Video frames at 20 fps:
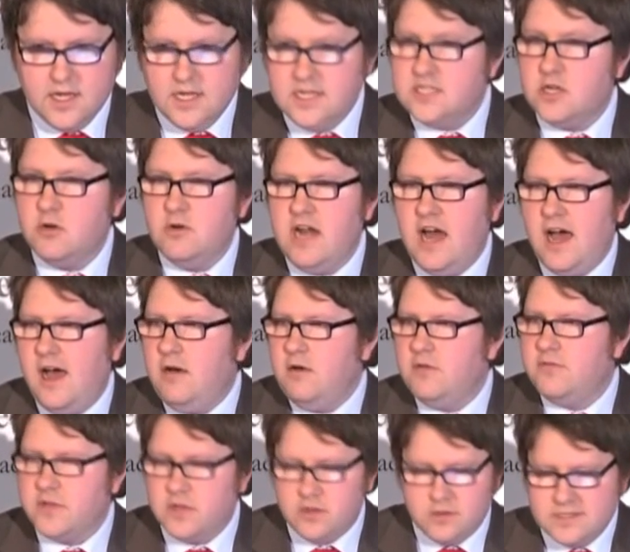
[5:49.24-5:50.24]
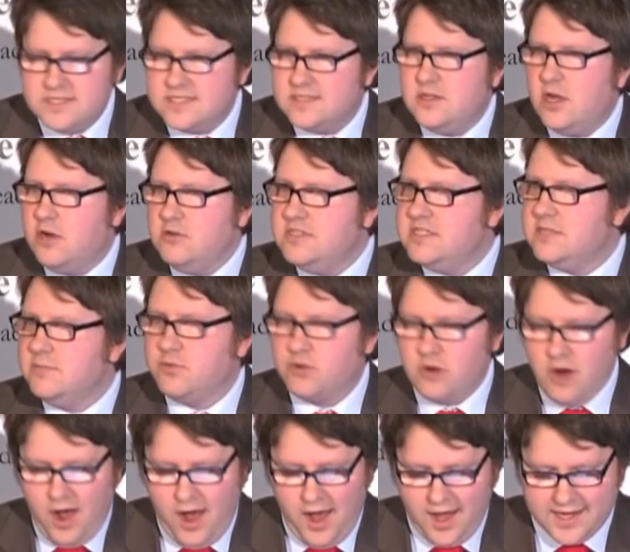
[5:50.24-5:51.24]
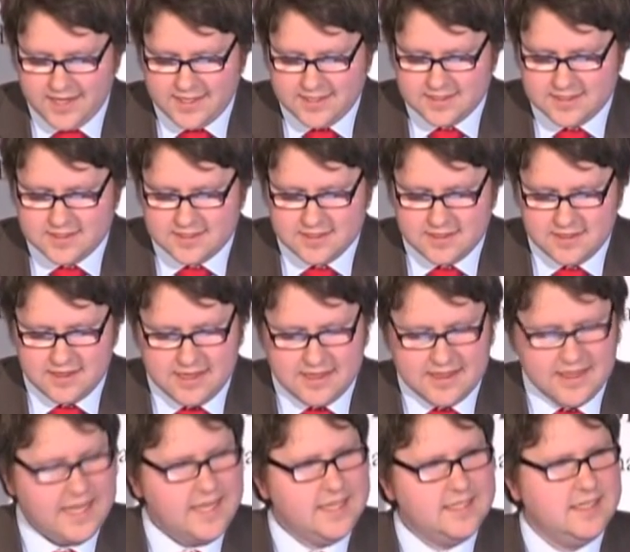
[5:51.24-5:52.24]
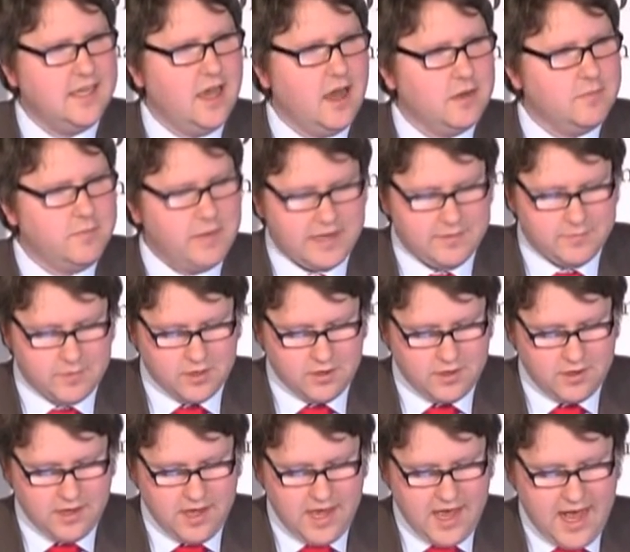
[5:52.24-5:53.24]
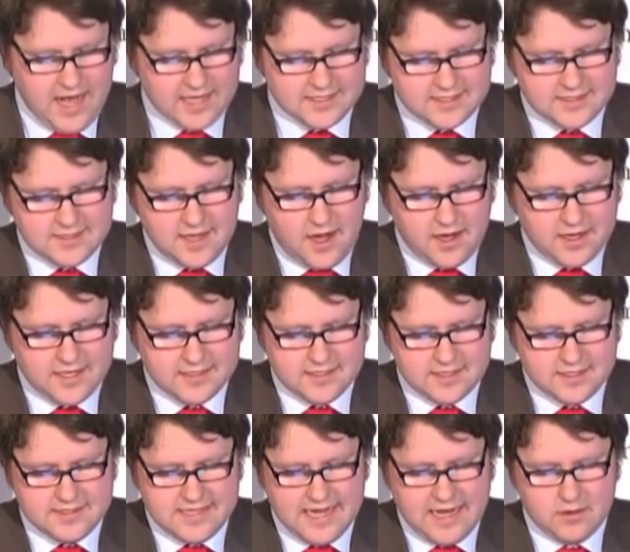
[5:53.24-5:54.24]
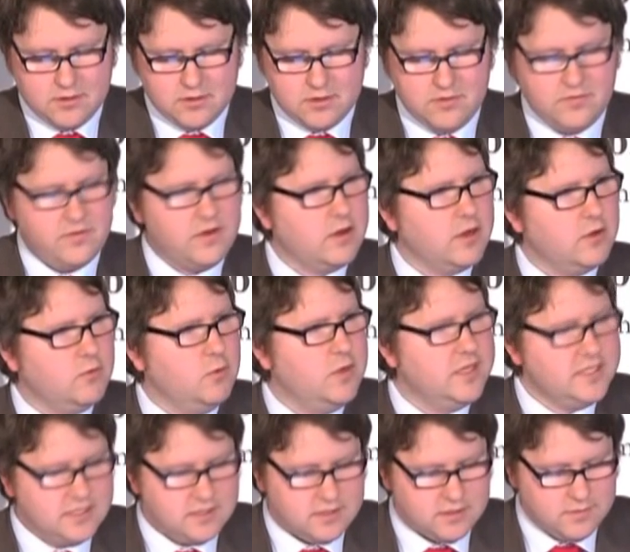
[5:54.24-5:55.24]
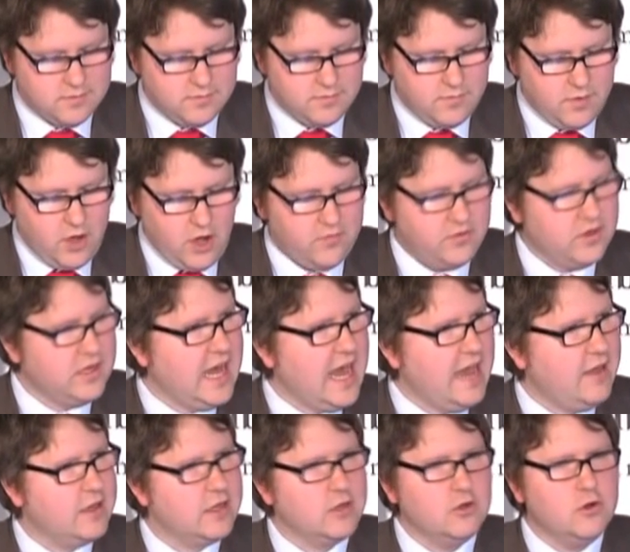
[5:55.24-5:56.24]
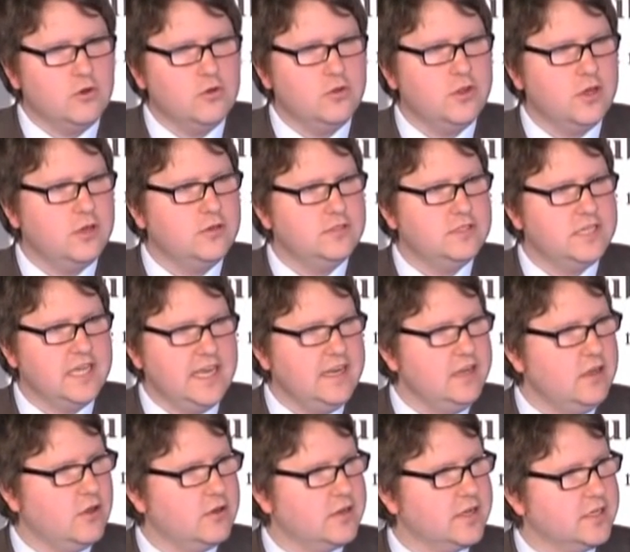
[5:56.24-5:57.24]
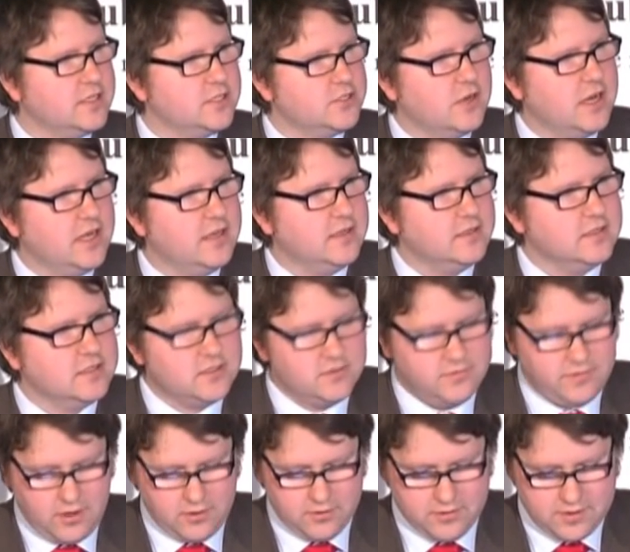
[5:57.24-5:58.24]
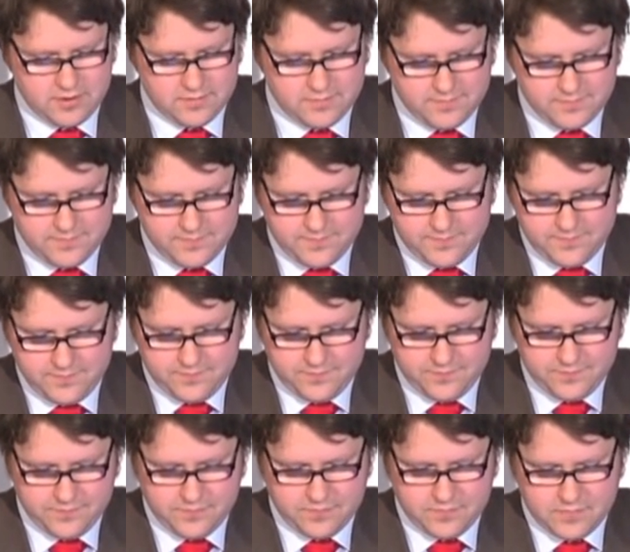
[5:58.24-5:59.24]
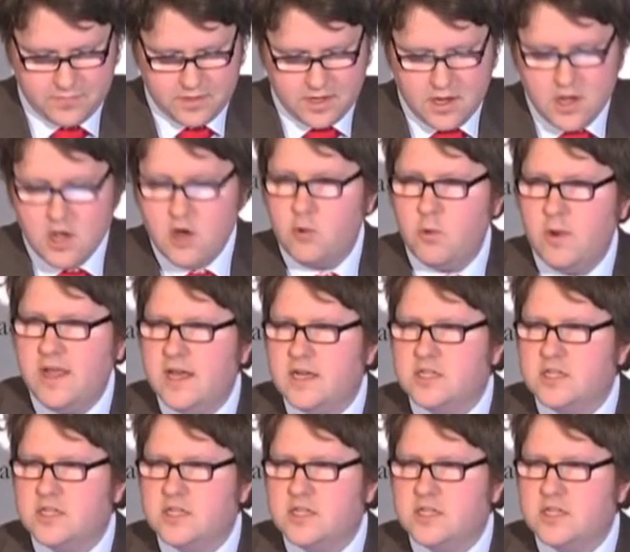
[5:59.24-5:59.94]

So in our view, it's no surprise that these young people are starting to doubt the very wisdom of allowing all those idiotic Australians to vote. We